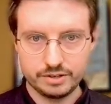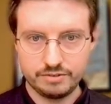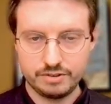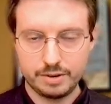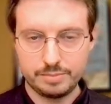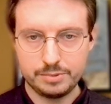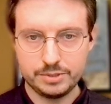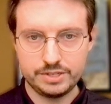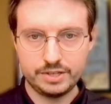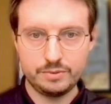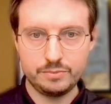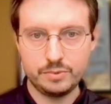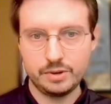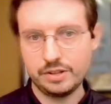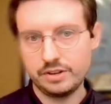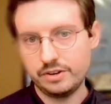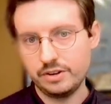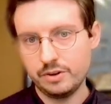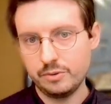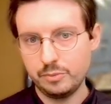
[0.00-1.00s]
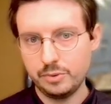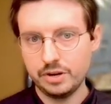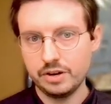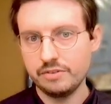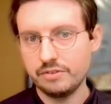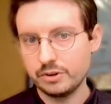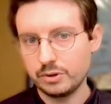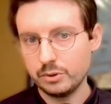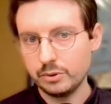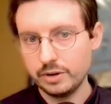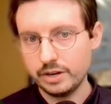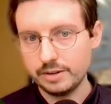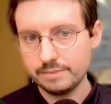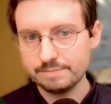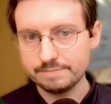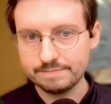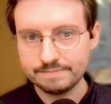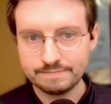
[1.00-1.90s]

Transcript: to represent whether or not we are recording.